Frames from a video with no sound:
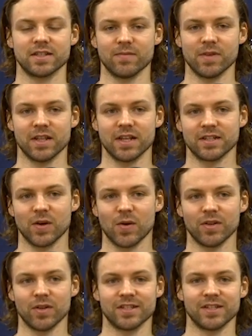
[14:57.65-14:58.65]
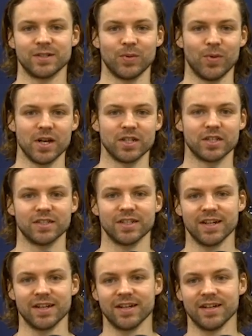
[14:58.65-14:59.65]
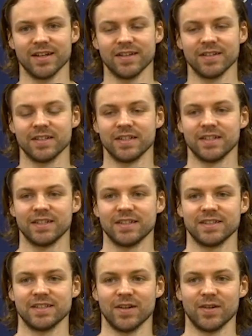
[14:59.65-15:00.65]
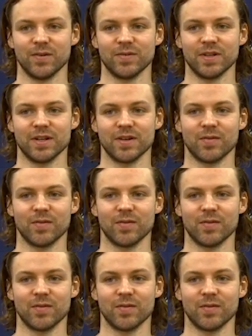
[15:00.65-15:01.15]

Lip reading: I mean, that's not really a situation that, you know, when you're